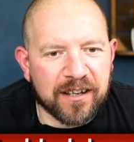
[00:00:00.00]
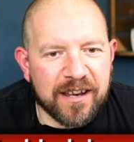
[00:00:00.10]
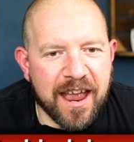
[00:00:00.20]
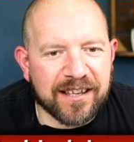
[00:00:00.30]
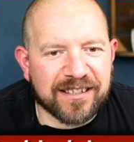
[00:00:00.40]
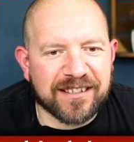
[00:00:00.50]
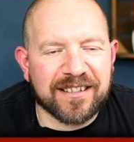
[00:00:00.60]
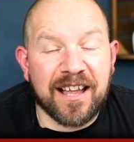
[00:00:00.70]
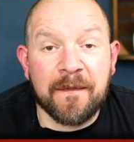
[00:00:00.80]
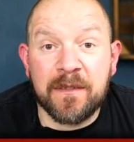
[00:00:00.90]
Yes,
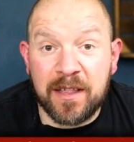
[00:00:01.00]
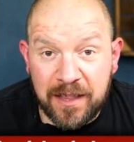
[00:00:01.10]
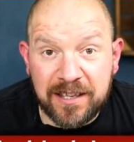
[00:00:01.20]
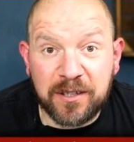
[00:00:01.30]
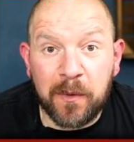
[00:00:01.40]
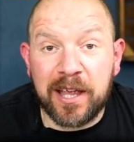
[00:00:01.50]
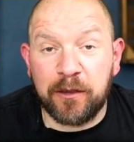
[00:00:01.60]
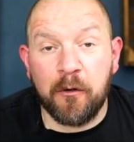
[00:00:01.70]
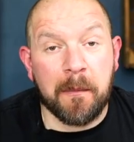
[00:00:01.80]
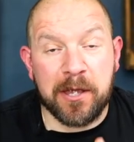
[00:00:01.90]
that's the way to
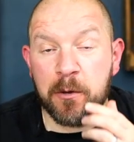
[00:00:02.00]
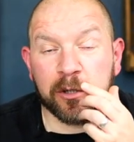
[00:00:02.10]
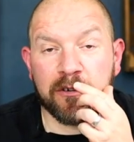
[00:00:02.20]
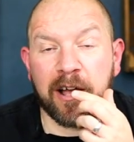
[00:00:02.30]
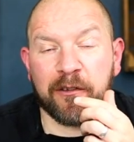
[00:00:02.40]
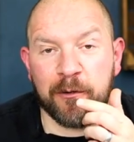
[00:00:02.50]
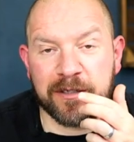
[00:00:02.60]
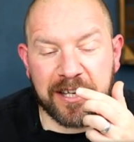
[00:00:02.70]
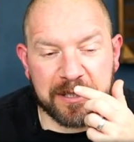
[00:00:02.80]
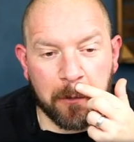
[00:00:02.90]
do it, mate. You'll crack through
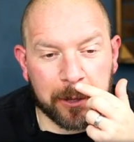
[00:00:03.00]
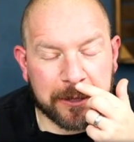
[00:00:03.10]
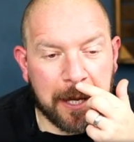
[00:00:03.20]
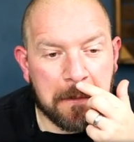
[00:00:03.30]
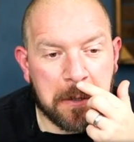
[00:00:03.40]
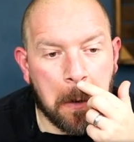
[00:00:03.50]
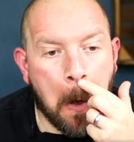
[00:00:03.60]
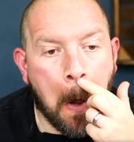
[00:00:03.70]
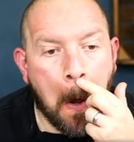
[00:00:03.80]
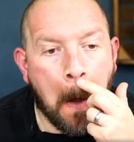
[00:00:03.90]
six models. Get them
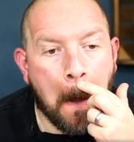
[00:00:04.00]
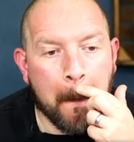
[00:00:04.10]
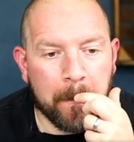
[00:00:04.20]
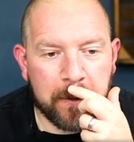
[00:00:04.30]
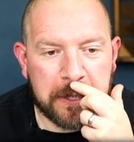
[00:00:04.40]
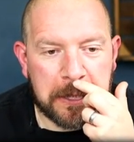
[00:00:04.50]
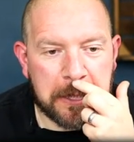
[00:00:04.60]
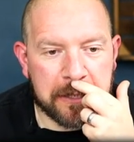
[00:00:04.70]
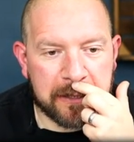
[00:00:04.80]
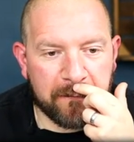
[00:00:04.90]
done. V J
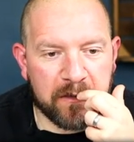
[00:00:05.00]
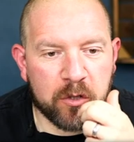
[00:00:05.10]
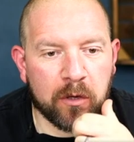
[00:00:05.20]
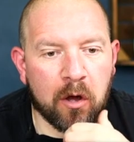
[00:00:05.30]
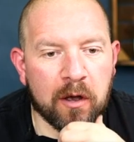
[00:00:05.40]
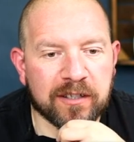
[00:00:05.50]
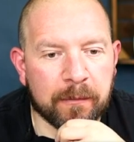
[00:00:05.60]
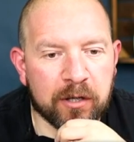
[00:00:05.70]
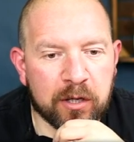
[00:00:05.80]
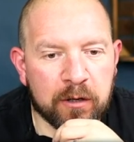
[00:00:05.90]
says, as a visual artist,
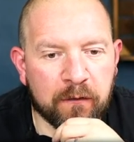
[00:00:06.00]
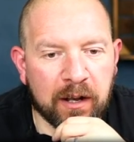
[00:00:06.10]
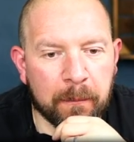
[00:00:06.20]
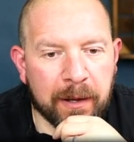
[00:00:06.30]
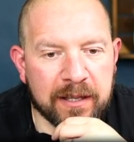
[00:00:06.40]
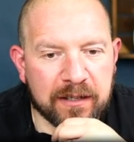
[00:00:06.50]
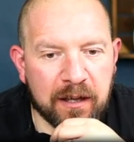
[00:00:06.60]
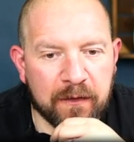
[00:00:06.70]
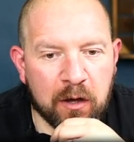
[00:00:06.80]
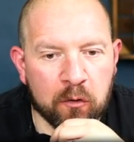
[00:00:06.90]
I'm a huge fan of bands that
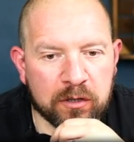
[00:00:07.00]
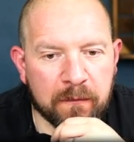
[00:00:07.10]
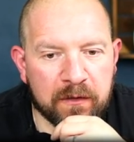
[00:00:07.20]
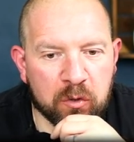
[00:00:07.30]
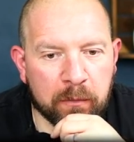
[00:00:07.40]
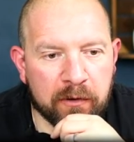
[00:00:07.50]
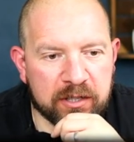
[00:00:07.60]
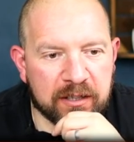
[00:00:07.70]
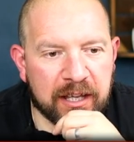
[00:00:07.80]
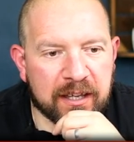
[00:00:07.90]
have awesome visual
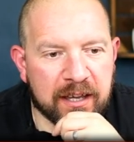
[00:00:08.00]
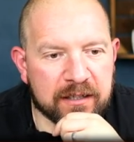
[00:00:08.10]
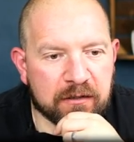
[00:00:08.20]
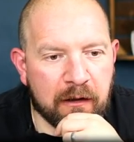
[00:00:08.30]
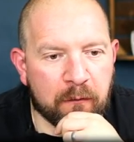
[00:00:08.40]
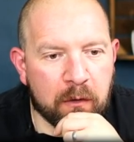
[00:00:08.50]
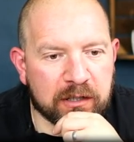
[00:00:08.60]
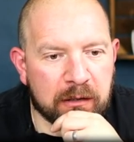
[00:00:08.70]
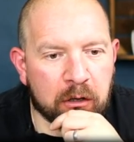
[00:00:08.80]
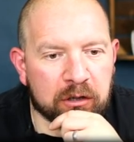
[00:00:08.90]
presence like Kiss, Kraftwerk,
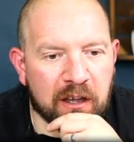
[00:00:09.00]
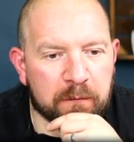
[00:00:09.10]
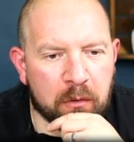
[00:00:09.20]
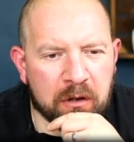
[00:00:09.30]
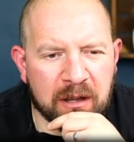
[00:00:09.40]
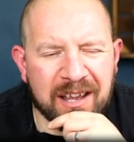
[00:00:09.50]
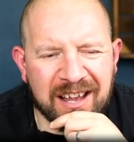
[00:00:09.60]
Slipknot, or Daft Punk.